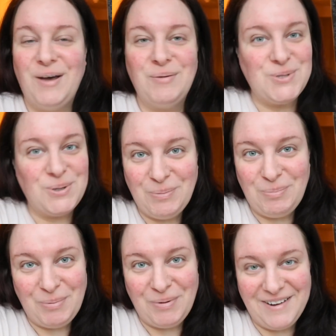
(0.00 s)
I'm so
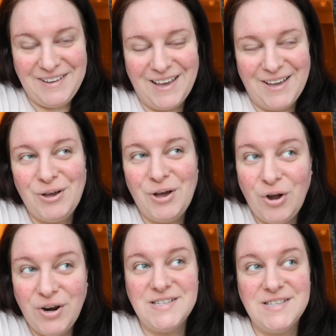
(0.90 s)
happy we're here
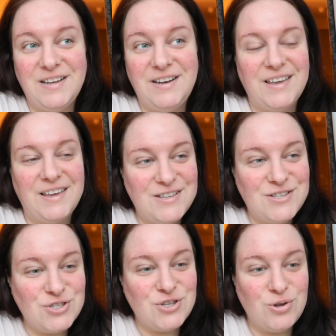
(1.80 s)
honestly like it's
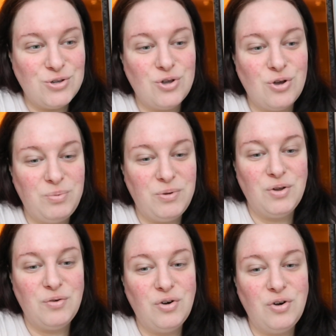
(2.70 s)
so so
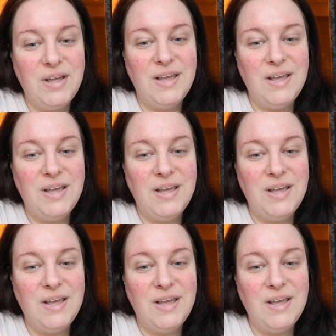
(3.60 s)
beautiful